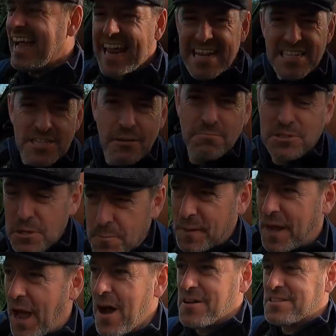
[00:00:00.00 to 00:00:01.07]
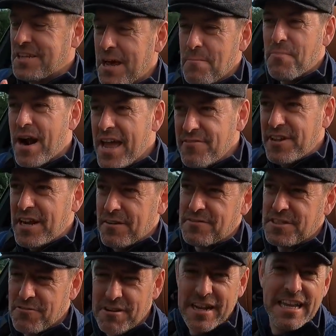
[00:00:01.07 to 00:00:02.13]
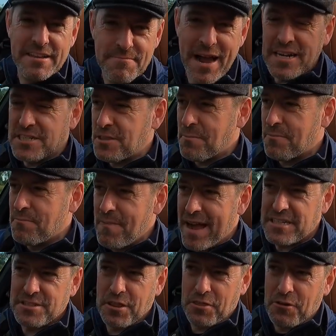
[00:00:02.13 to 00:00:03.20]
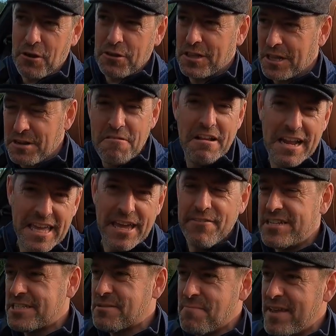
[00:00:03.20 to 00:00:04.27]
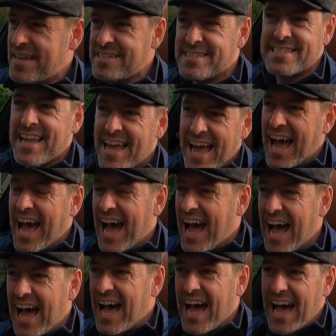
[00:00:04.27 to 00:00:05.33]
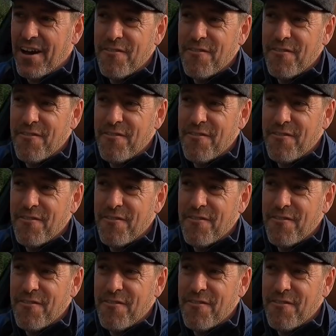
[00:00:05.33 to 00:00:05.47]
get in some supercars and I'm brave enough to really mash the throttle and really give it some beans. I